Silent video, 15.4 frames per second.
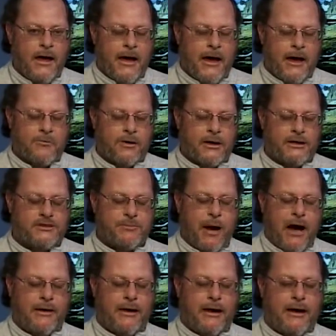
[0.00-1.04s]
And we're going to
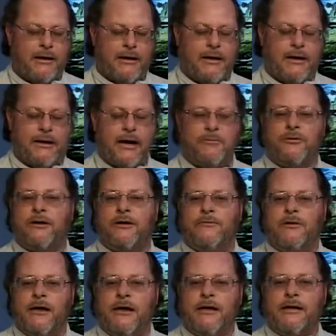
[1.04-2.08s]
spotlight a couple of
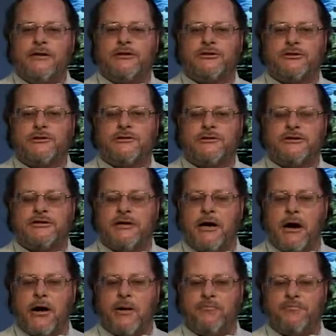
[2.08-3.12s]
Eastern
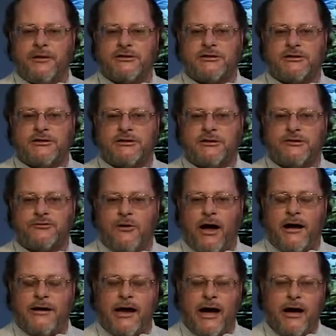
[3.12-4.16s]
Sierra businesses
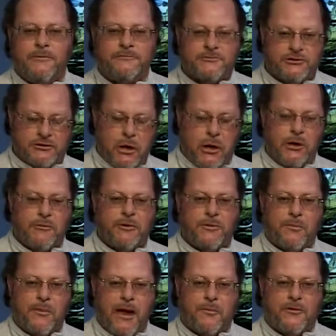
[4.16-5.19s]
right now, starting with
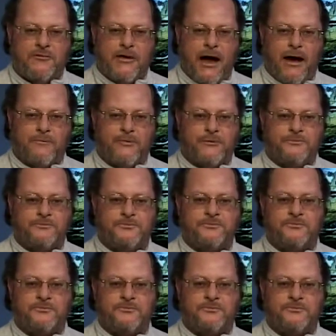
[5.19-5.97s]
the Mammoth Tavern.